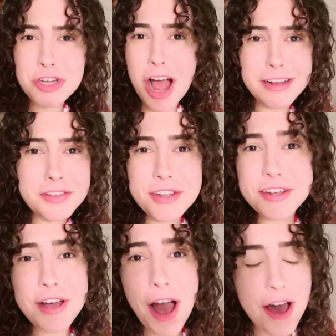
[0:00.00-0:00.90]

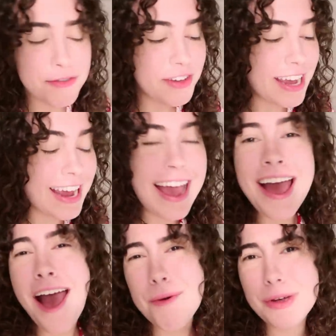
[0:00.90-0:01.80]
chocolate coffee,
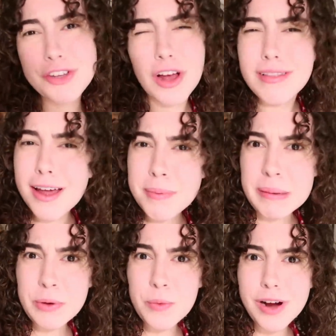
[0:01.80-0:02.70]
which a lot of
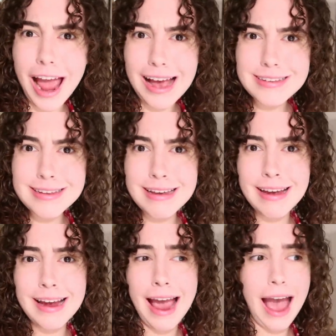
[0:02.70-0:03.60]
people were
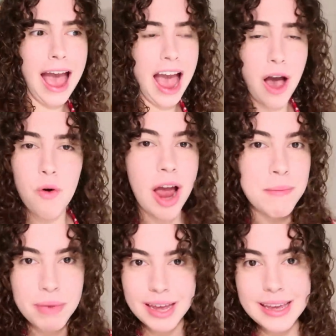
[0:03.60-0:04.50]
asking how I
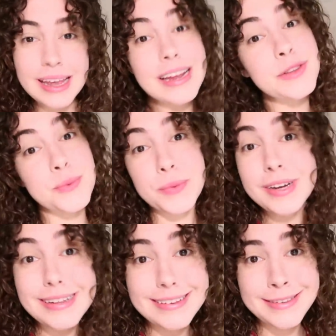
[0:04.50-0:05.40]
make it. It's
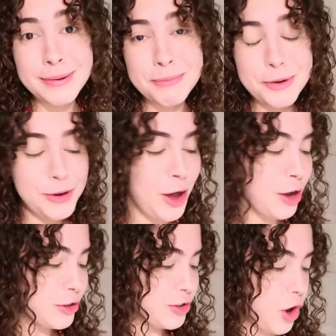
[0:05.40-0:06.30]
really simple.
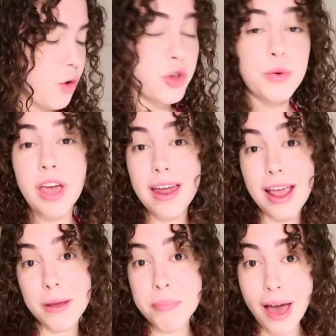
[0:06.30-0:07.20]
So you get
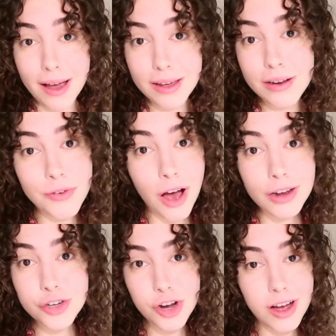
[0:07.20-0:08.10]
a packet of
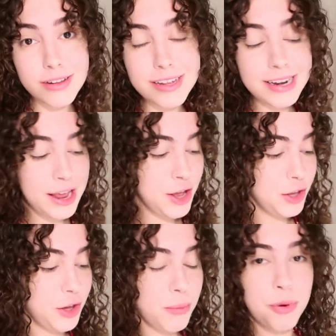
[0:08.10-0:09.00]
hot chocolate,
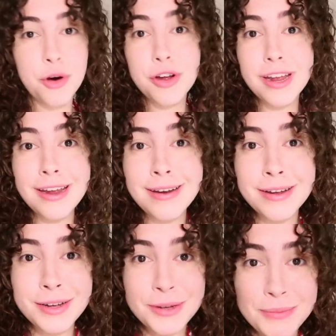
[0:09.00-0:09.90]
you put
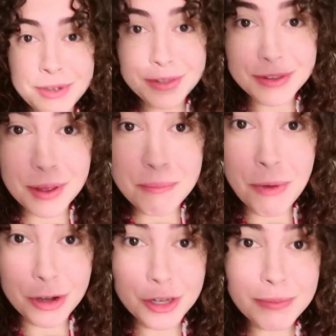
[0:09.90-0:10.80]
in some
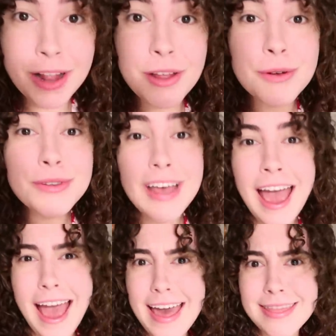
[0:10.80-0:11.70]
marshmallows,
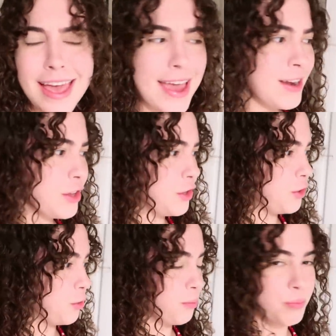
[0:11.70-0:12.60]
and then
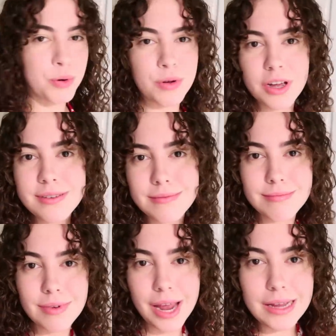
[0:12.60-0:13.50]
you put
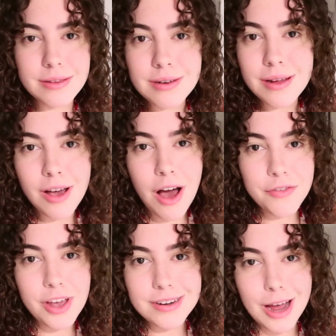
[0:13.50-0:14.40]
hazelnut
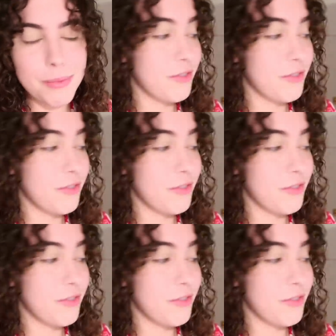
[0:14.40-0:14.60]
coffee on top